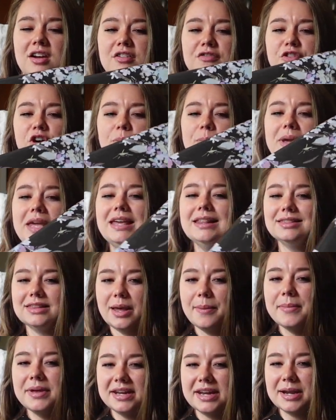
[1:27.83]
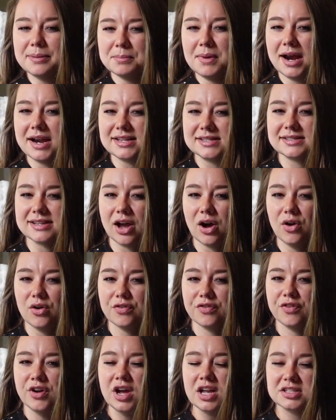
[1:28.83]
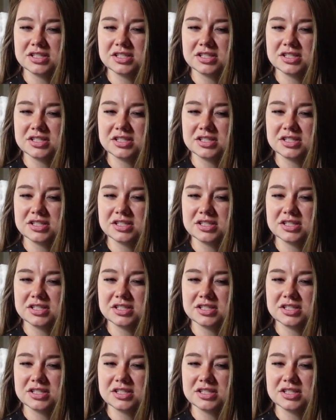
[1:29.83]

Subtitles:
for me limiting myself